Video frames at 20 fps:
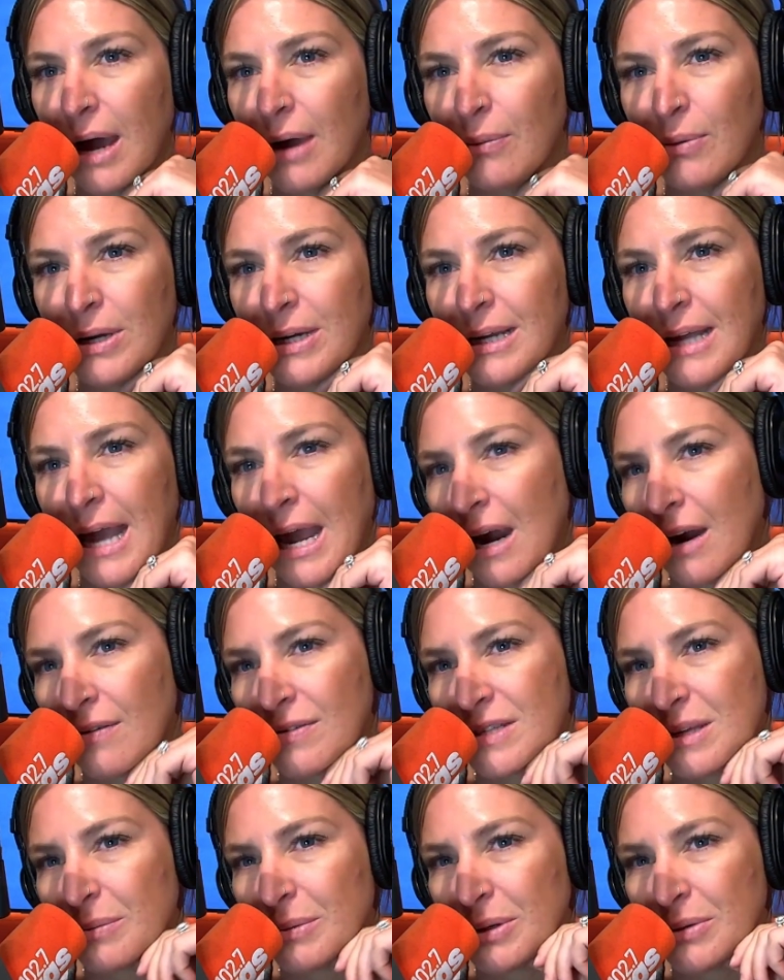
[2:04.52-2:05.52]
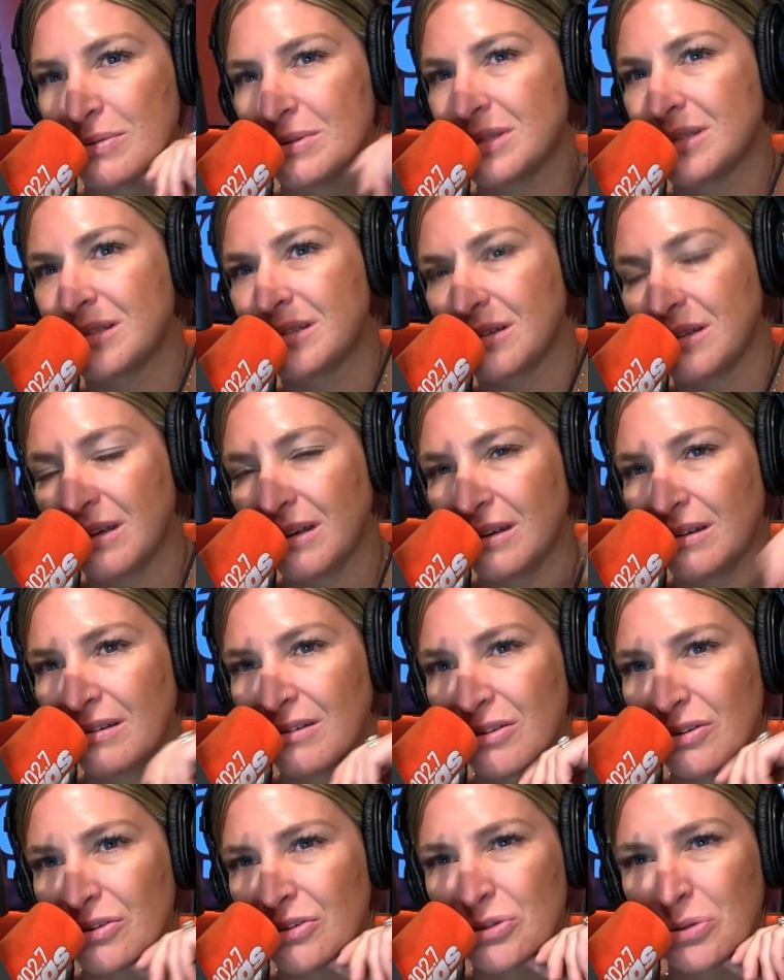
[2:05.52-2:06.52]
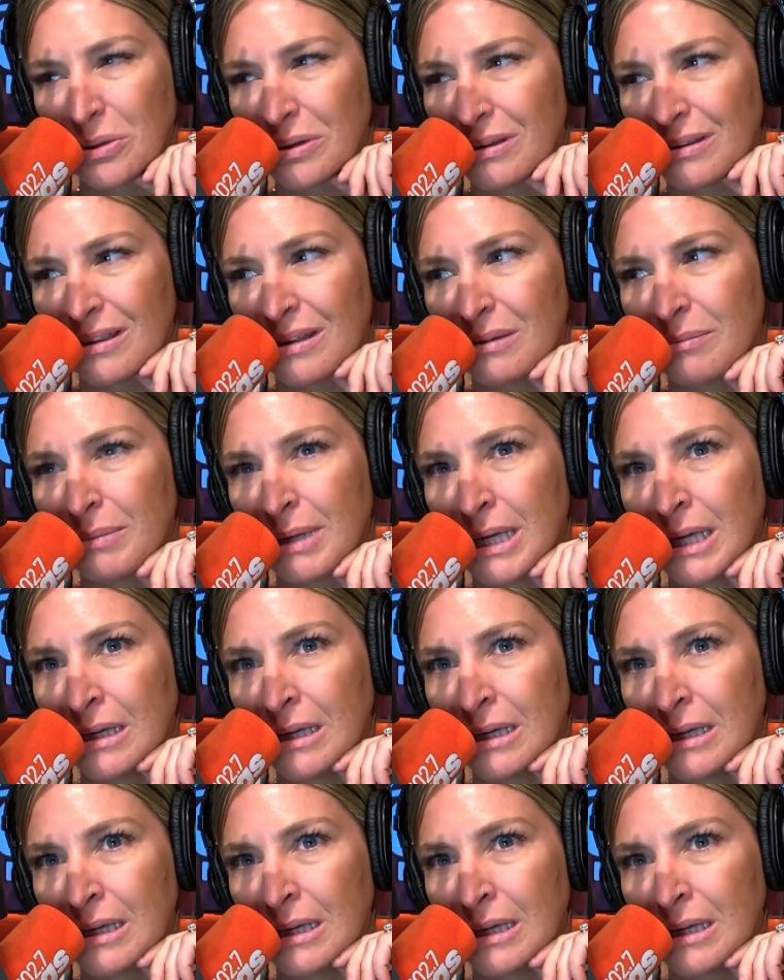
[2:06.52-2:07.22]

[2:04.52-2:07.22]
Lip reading: wouldn't care if somebody was shorter than me.